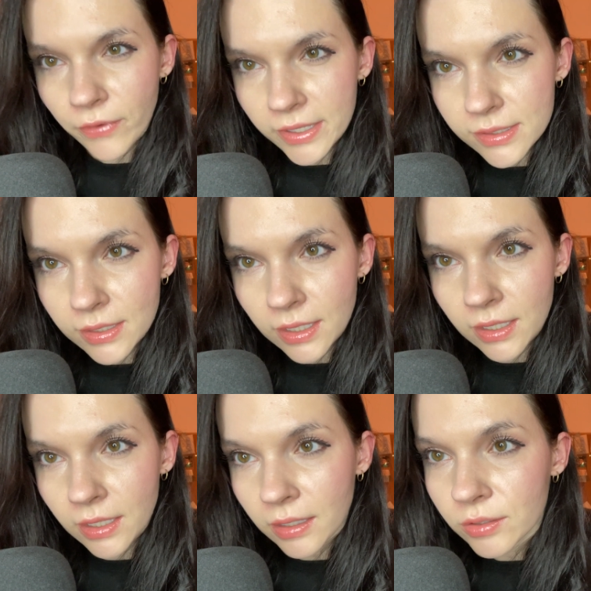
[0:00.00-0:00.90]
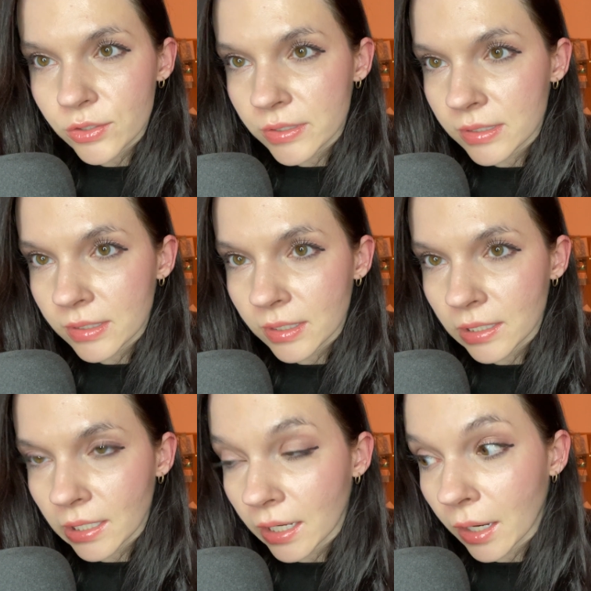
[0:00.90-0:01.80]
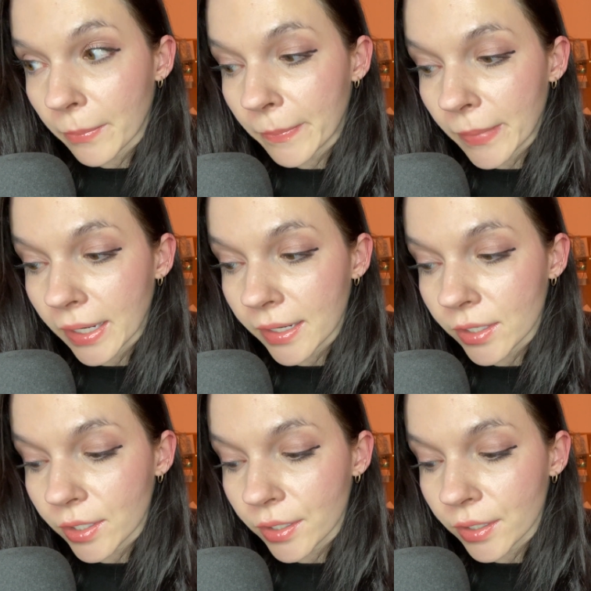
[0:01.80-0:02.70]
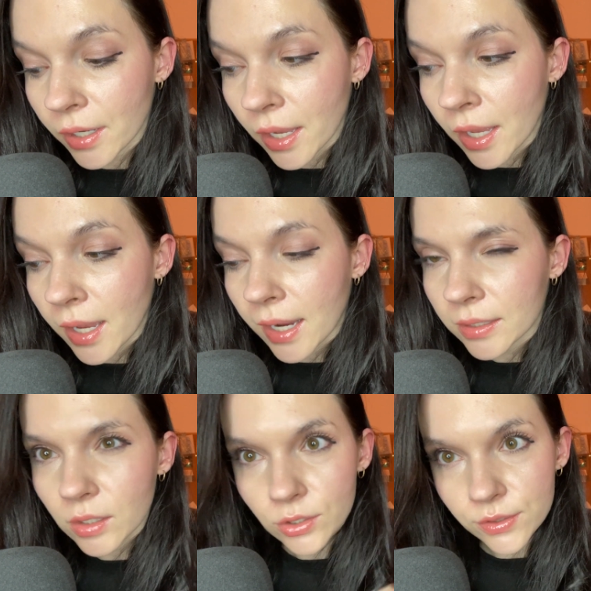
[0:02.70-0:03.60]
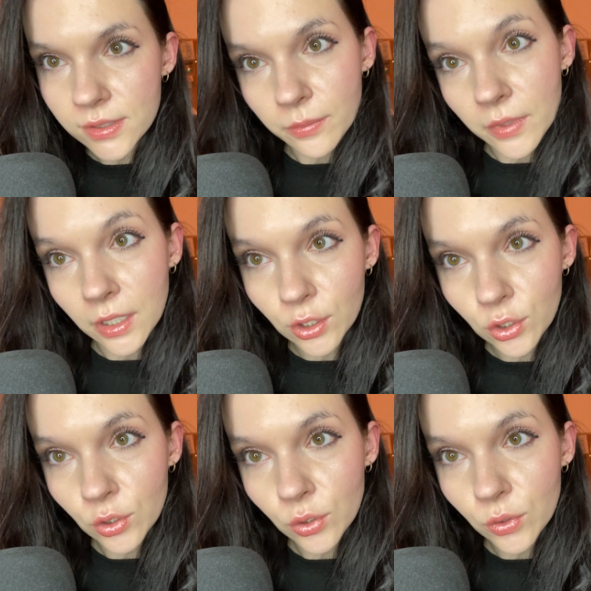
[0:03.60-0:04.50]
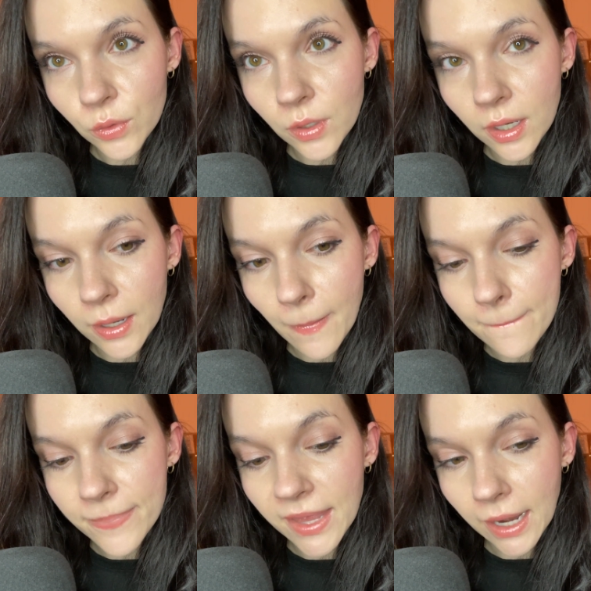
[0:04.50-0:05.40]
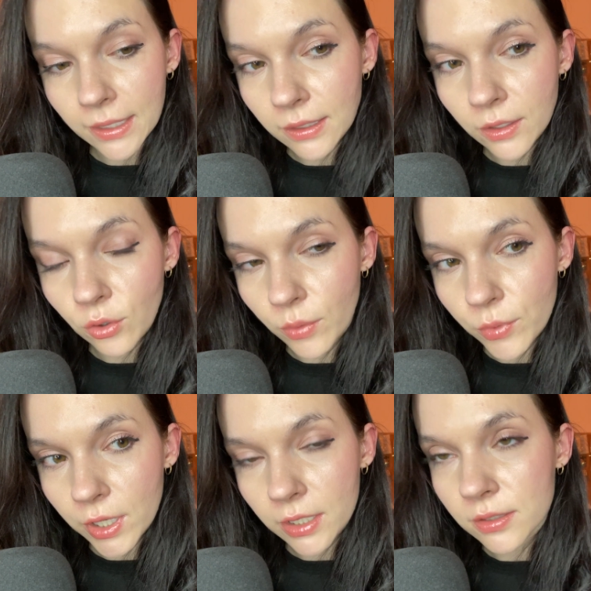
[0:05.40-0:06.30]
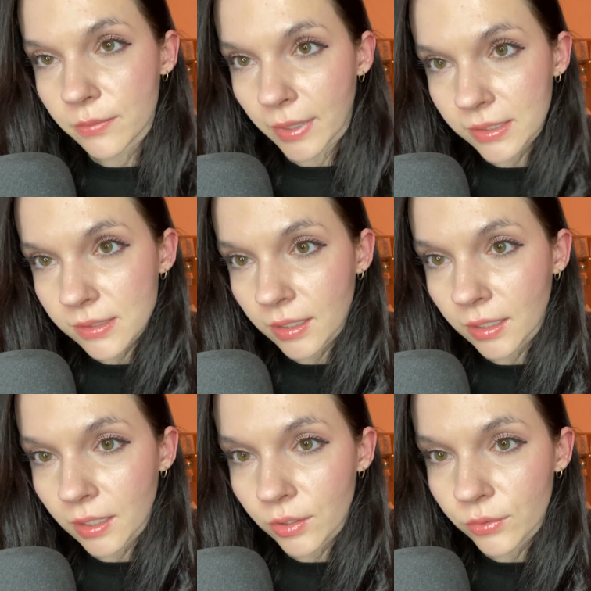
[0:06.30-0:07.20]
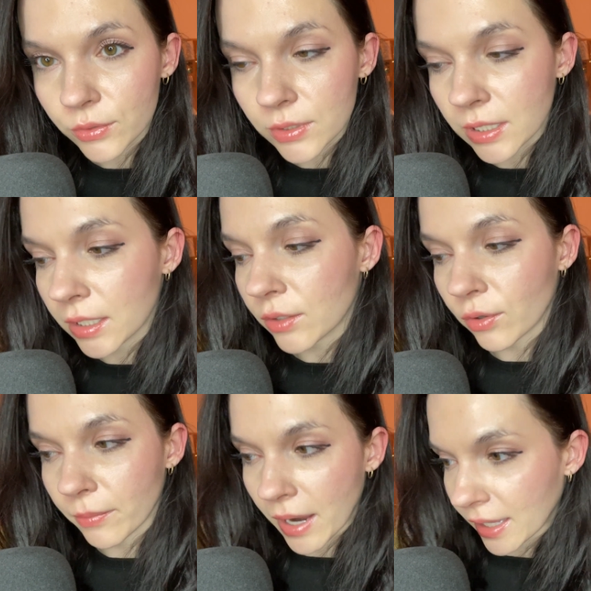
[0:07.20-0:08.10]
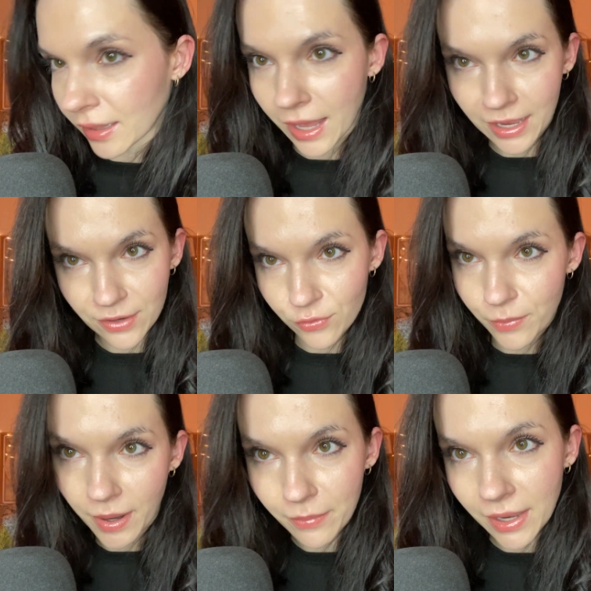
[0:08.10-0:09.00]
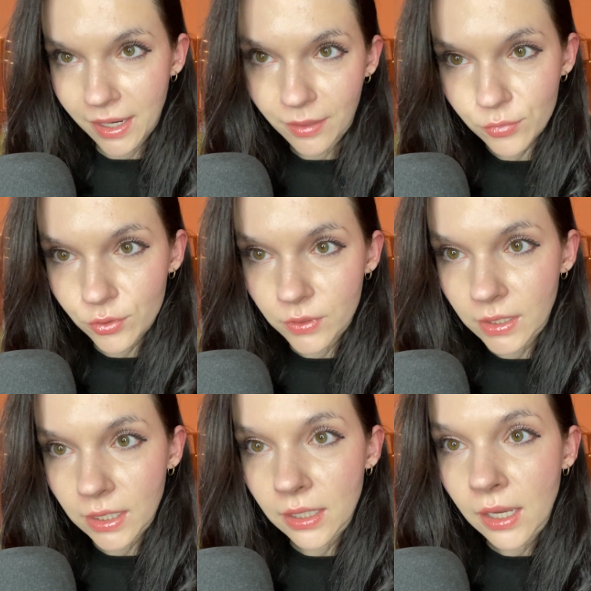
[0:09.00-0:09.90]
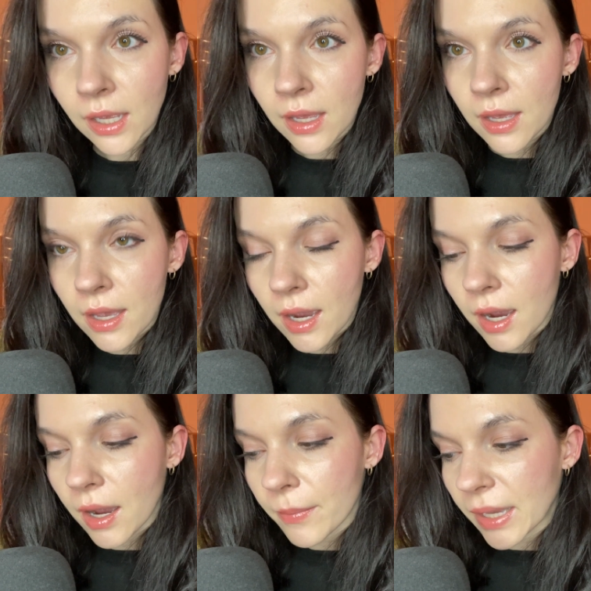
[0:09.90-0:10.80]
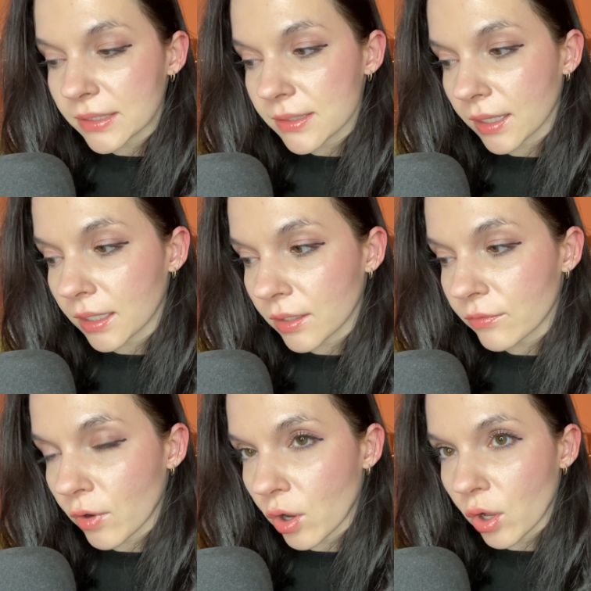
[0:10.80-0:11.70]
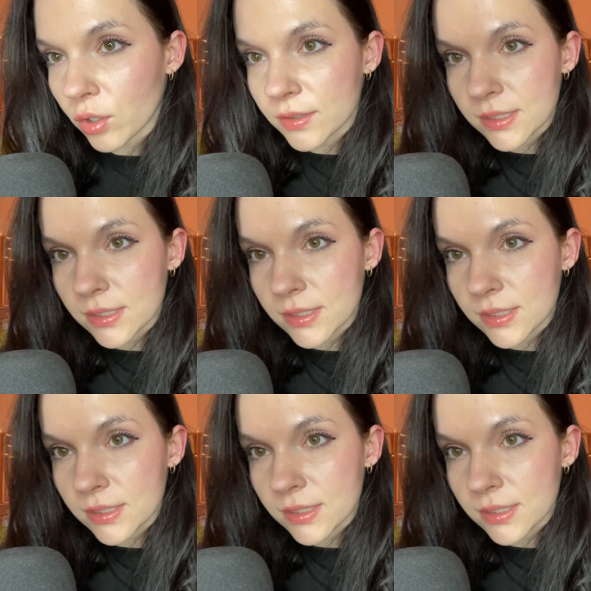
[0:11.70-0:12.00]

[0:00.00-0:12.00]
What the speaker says: fascinating to see and compare and learn something new that I can incorporate into my skincare routine or my life or my makeup routine. And second of all,